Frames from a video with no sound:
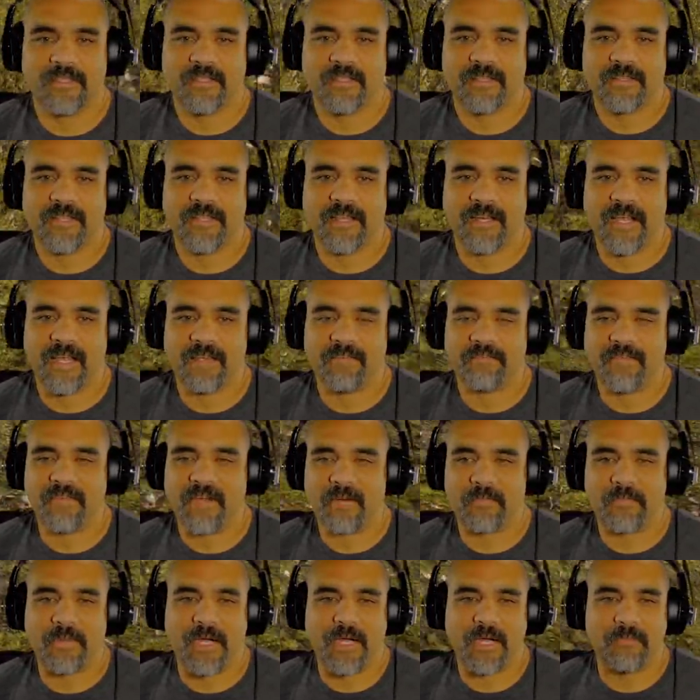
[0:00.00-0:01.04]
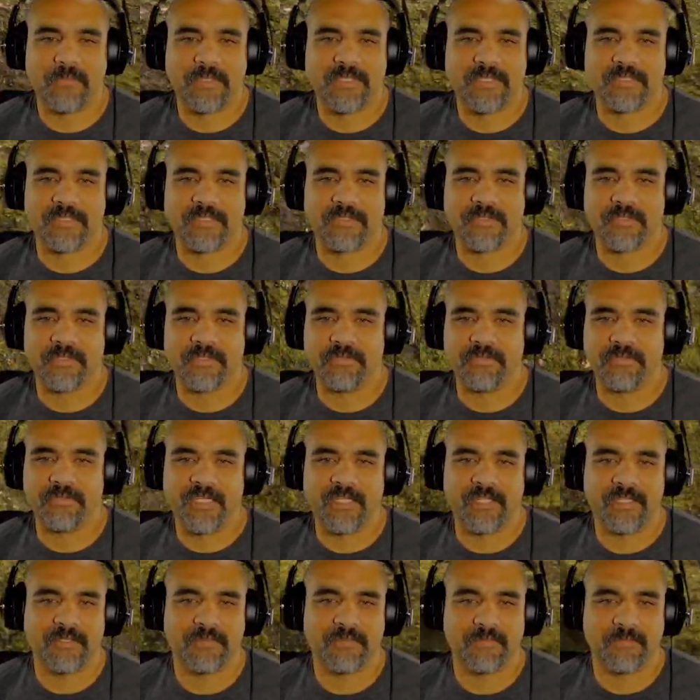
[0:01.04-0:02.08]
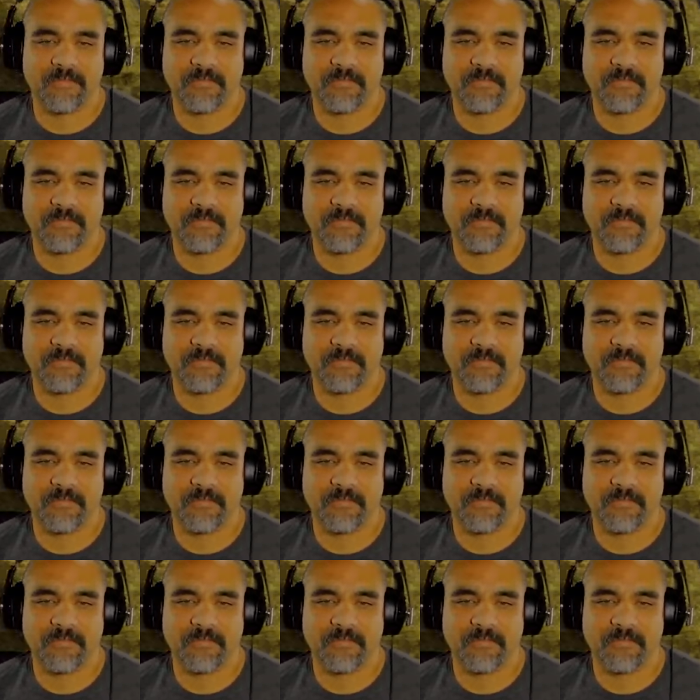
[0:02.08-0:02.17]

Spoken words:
thought I had fire pot material over here.